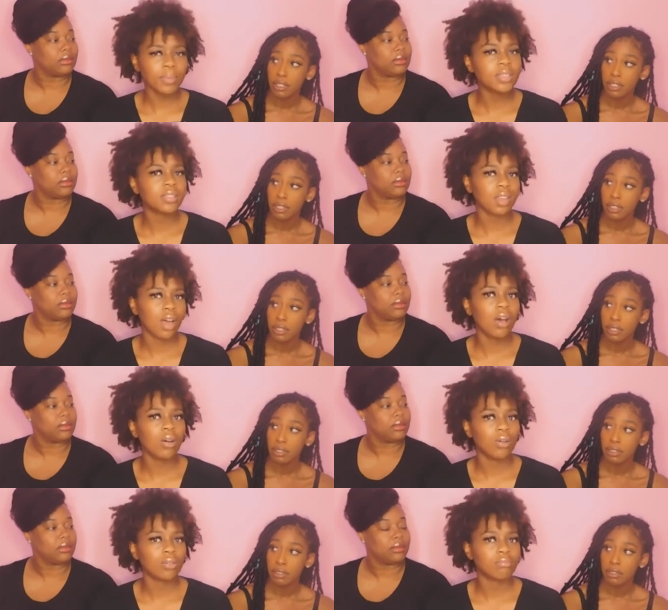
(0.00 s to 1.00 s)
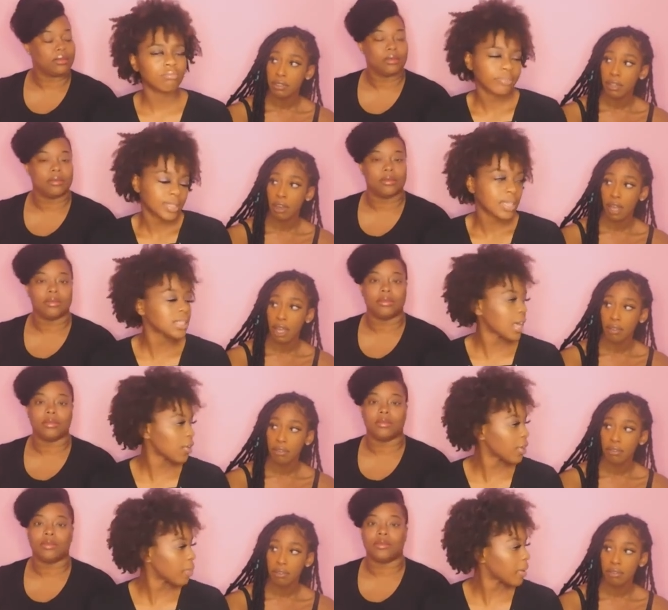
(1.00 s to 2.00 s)
Speaker 1: be slow. Okay. Sounds kind of
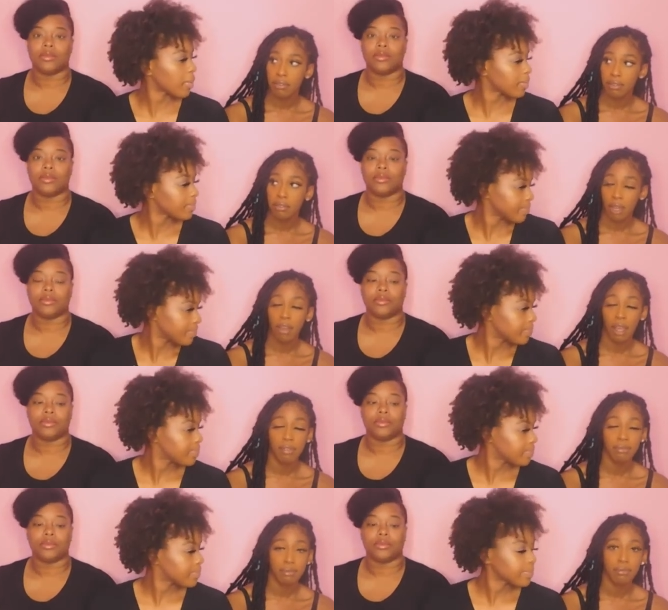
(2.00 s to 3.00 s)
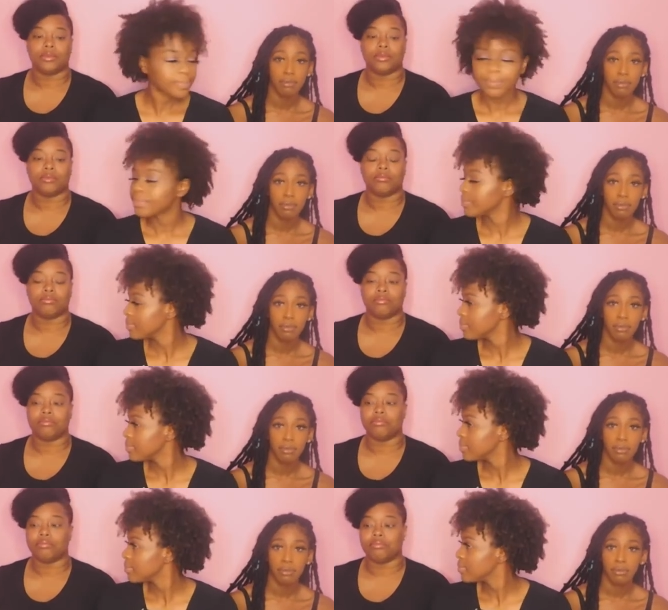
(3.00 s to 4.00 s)
creepy. Okay.
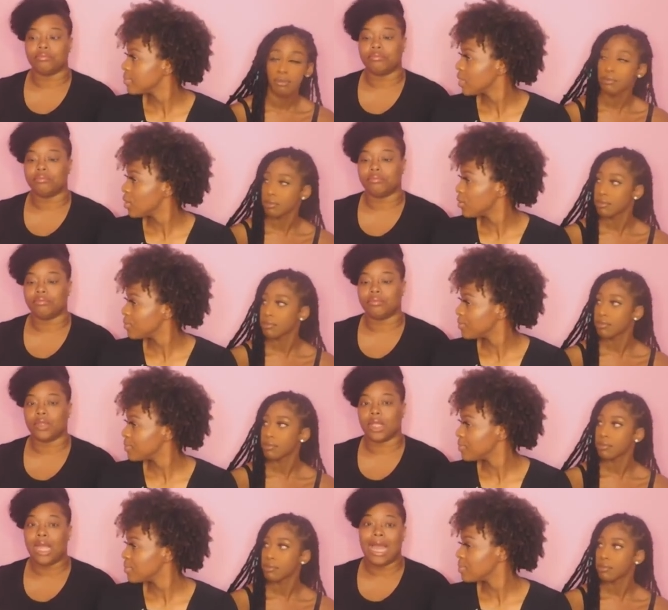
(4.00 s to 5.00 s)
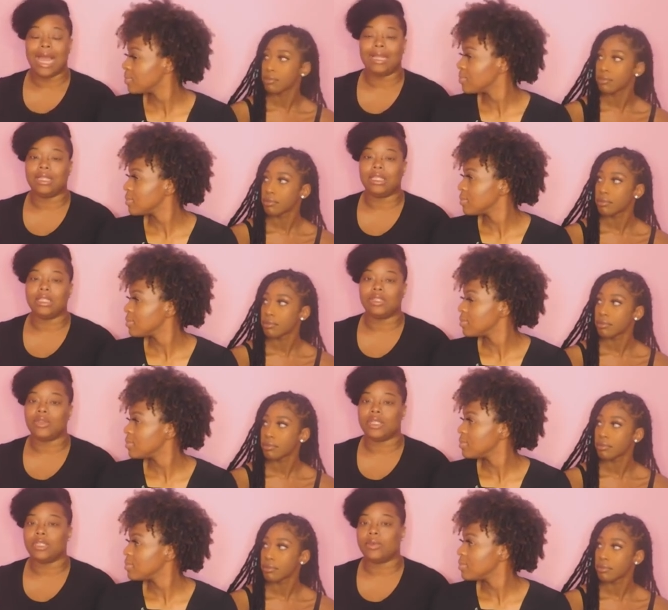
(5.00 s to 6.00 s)
Mm-hmm. You?
Speaker 2: I think it's
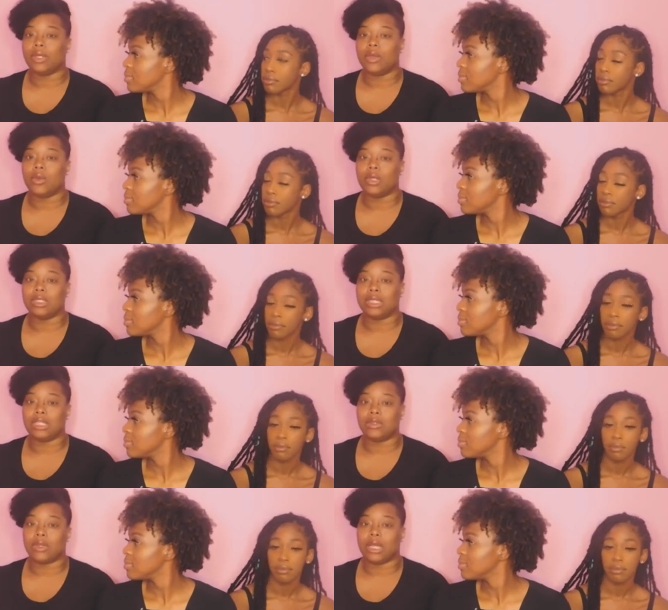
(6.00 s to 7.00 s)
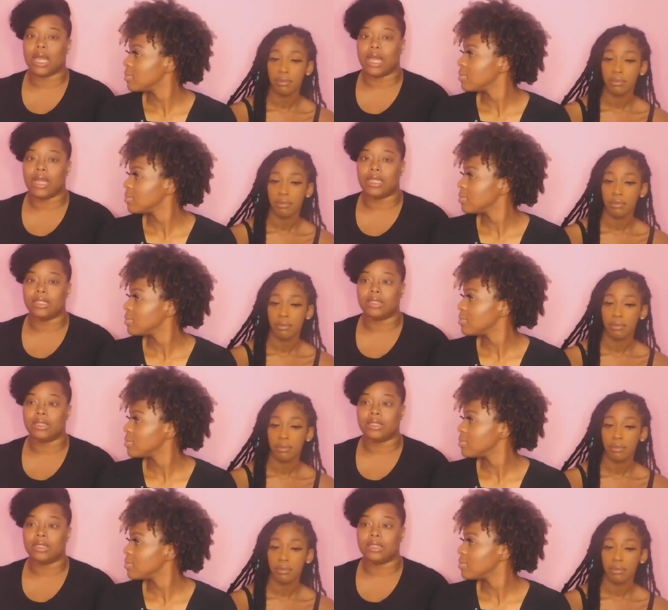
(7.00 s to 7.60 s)
crazy you go on dates with guys,